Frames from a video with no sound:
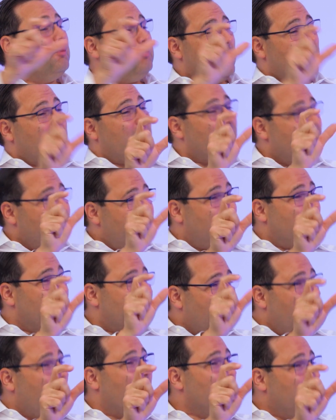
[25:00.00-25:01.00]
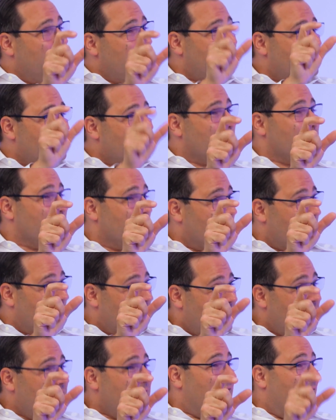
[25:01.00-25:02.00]
because the time was so
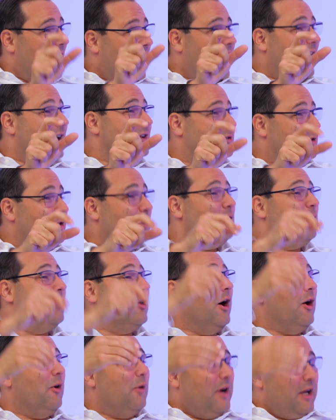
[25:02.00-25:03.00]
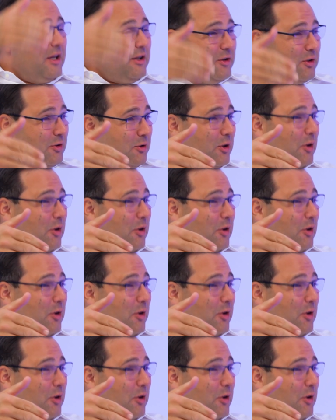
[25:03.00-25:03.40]
short. So you go into the